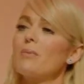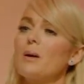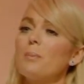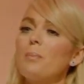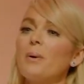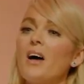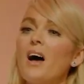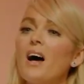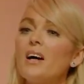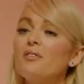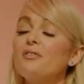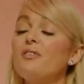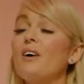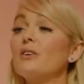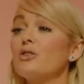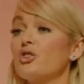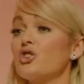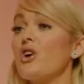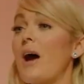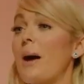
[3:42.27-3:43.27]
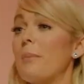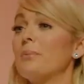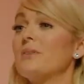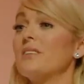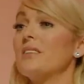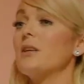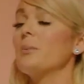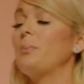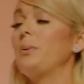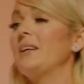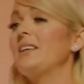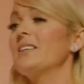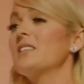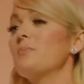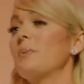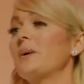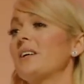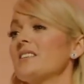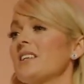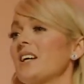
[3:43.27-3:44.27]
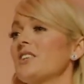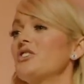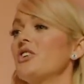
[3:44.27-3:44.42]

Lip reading: But I felt trapped in the police because I